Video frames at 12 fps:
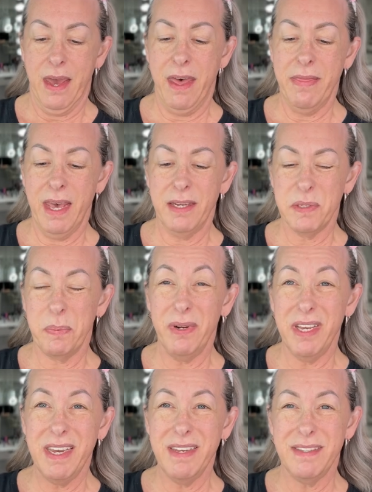And that's
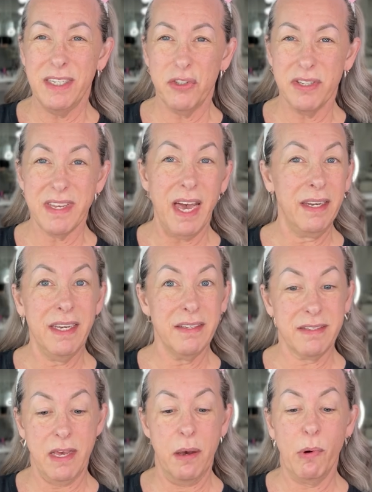pretty easy, just adding
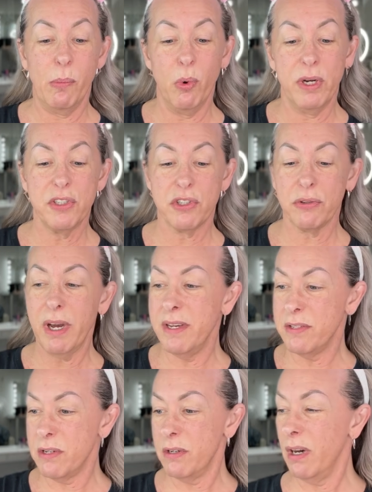some
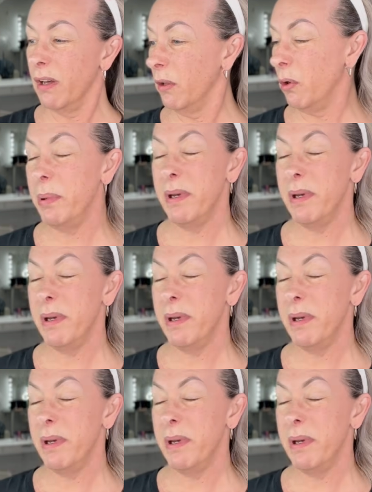moisturizer, a little